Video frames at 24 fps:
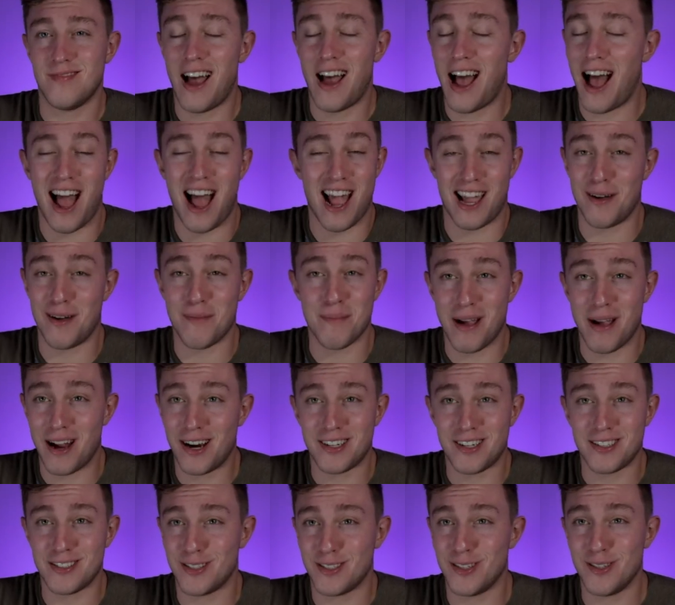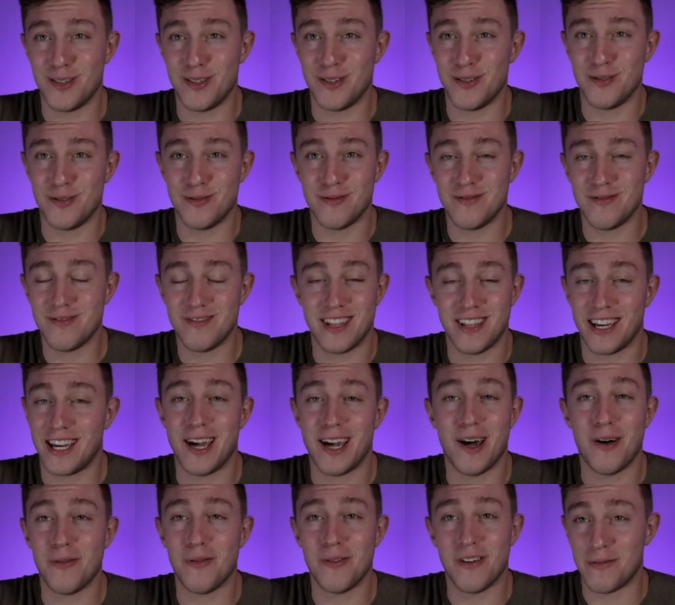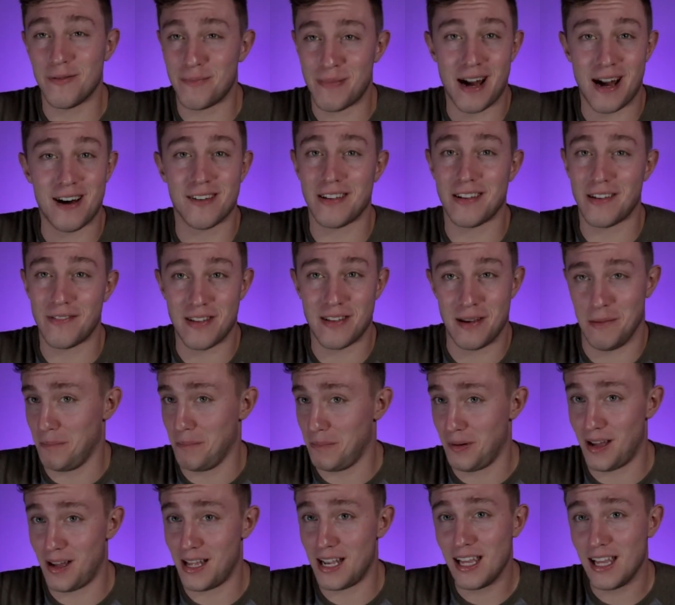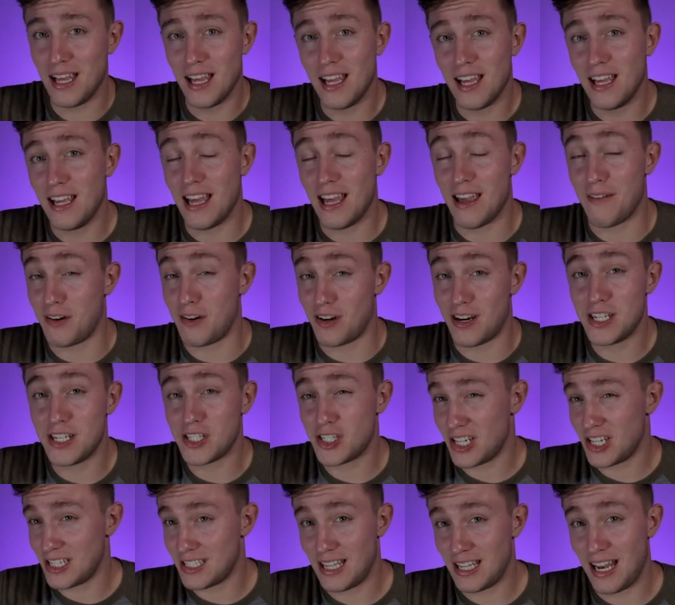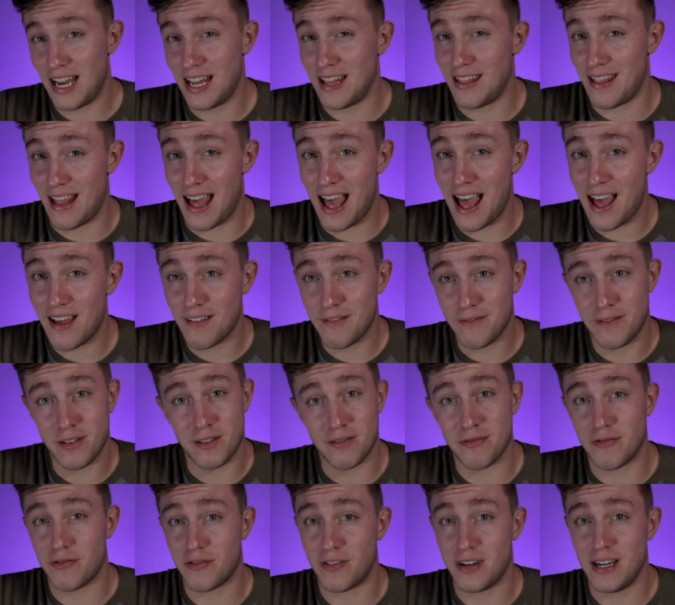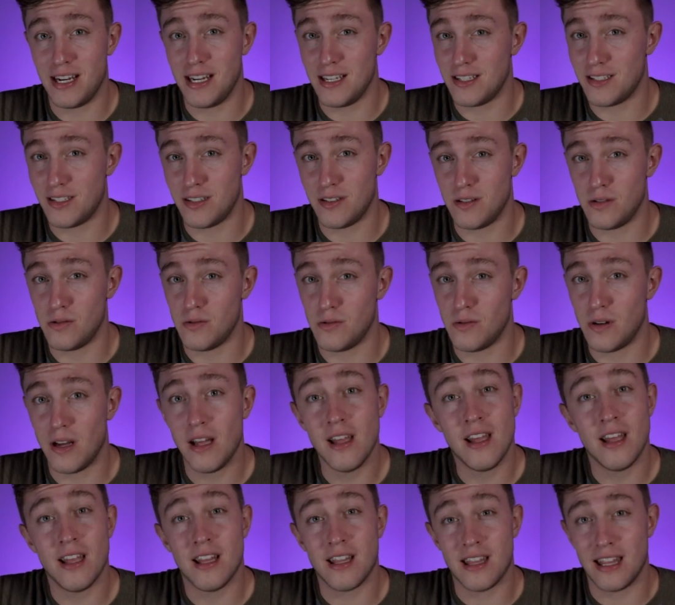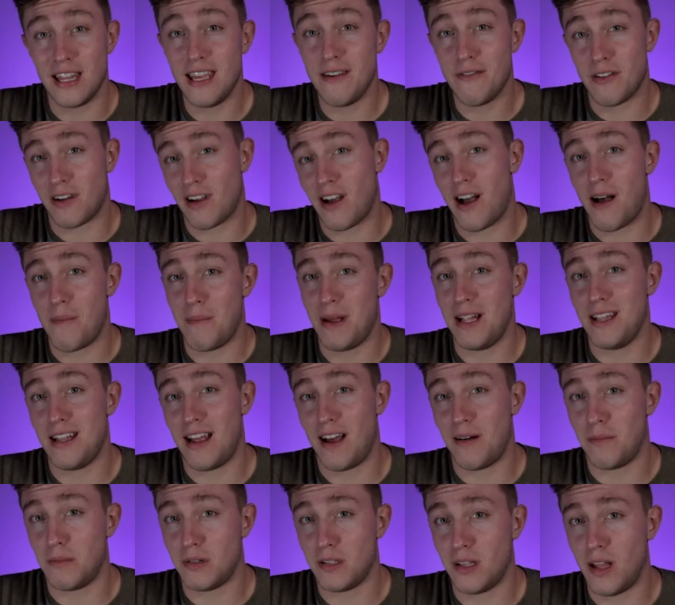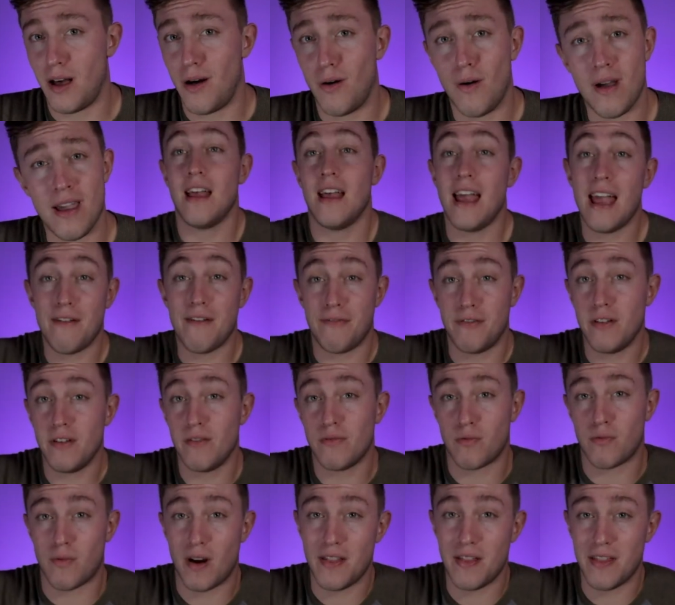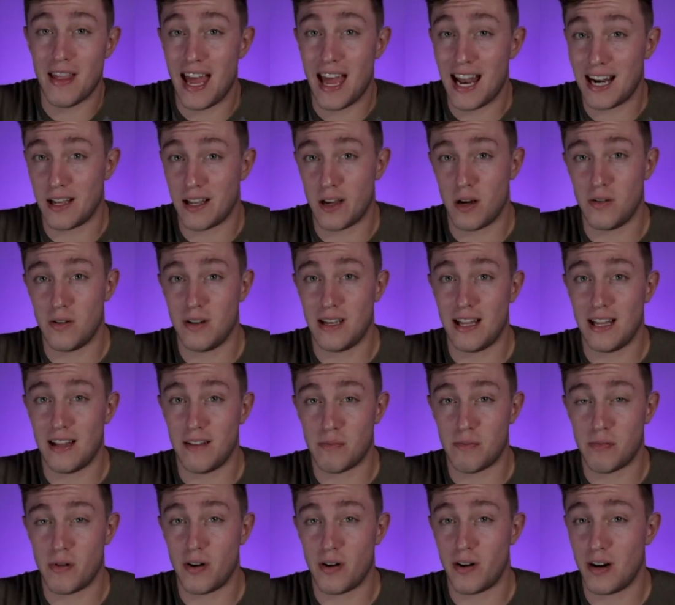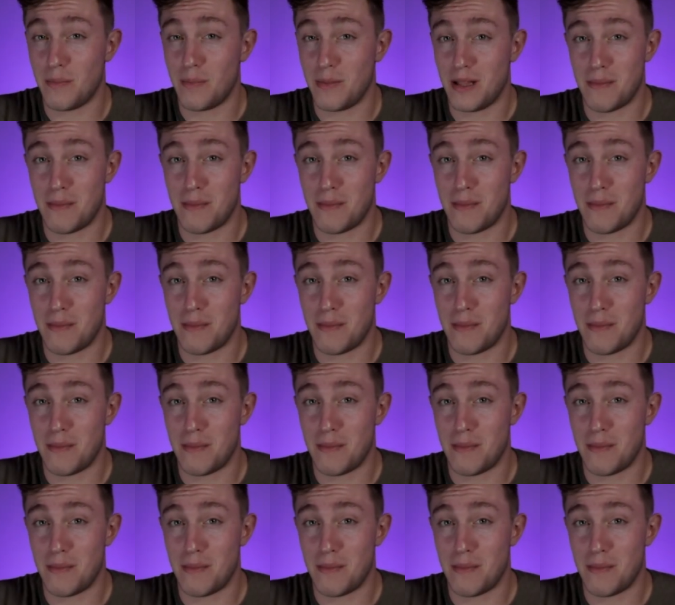I compare to the GOAT of powerlifting, but if you're interested in that, feel free to leave a comment down below. If you've run the Ed Coan Deadlift Program in